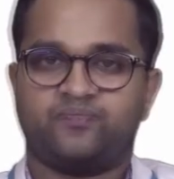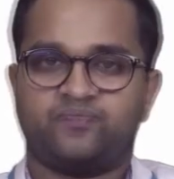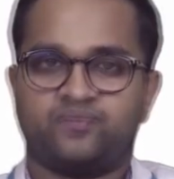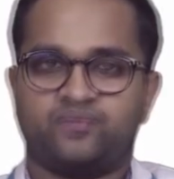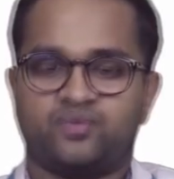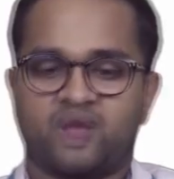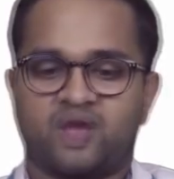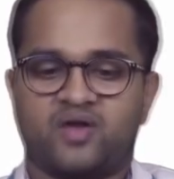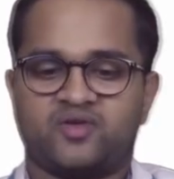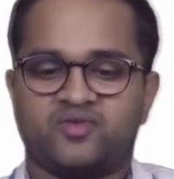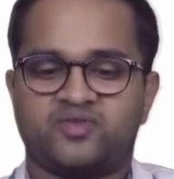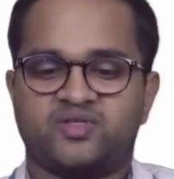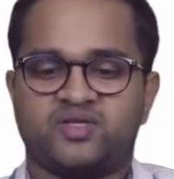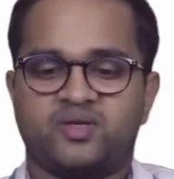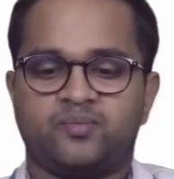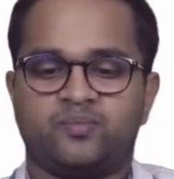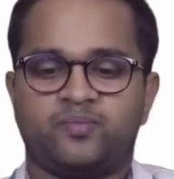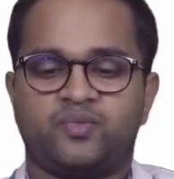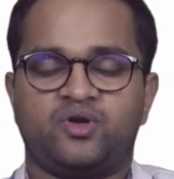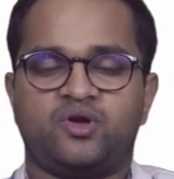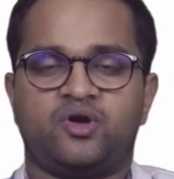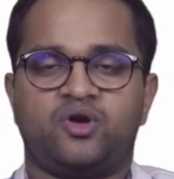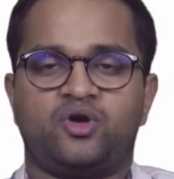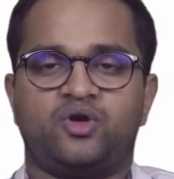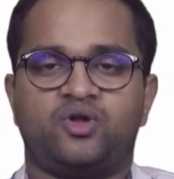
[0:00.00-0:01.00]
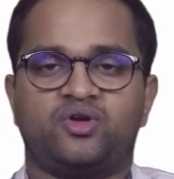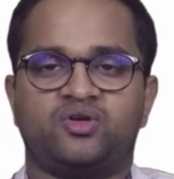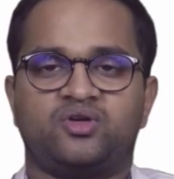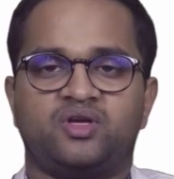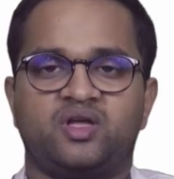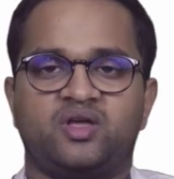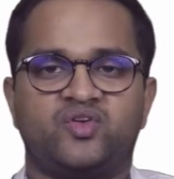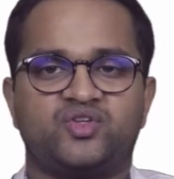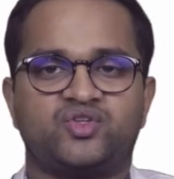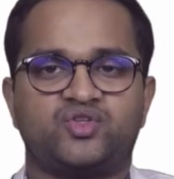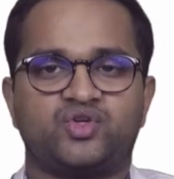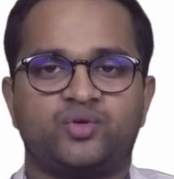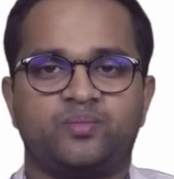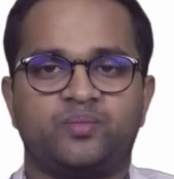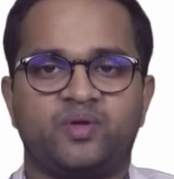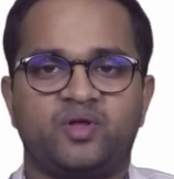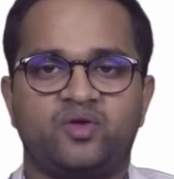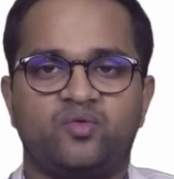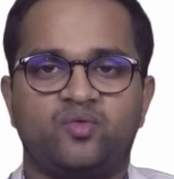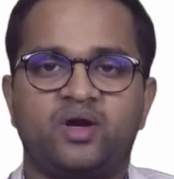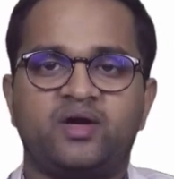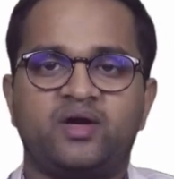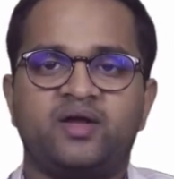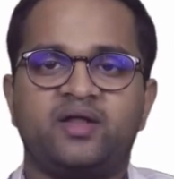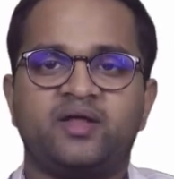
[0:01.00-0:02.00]
You have simple autoclave which could be
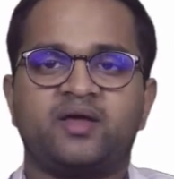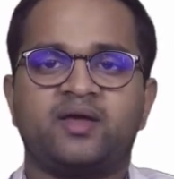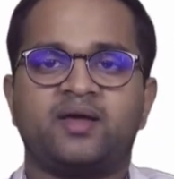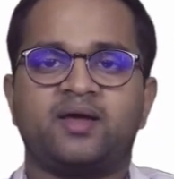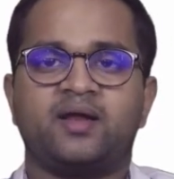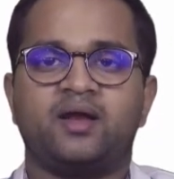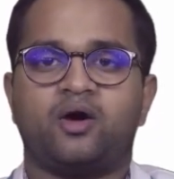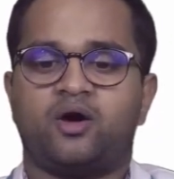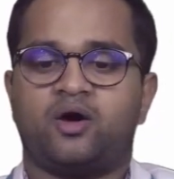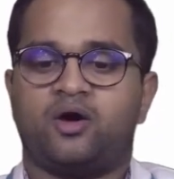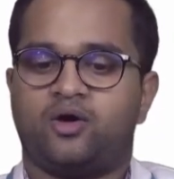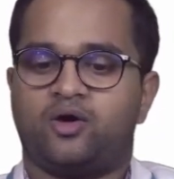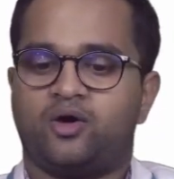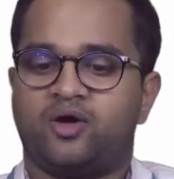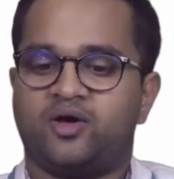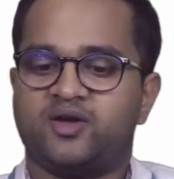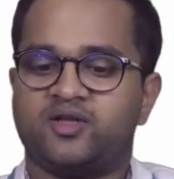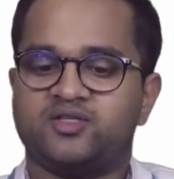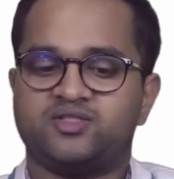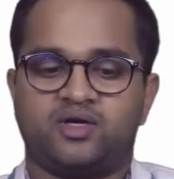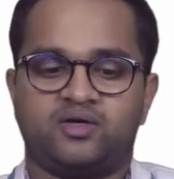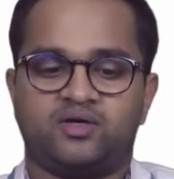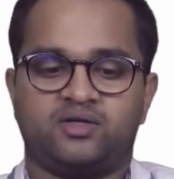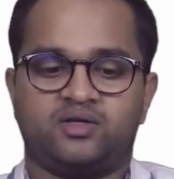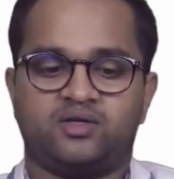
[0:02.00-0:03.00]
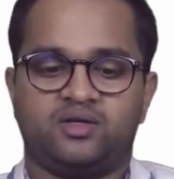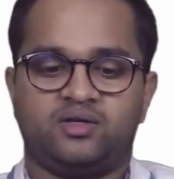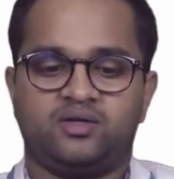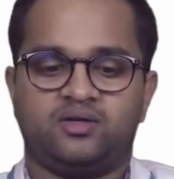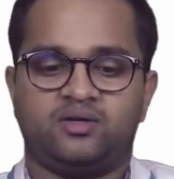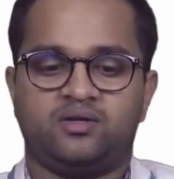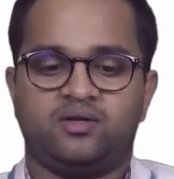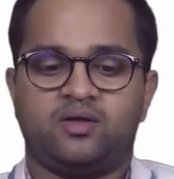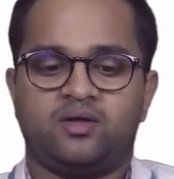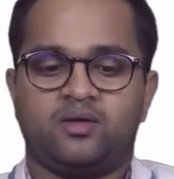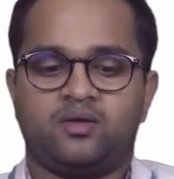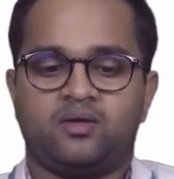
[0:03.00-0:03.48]
vertical or horizontal.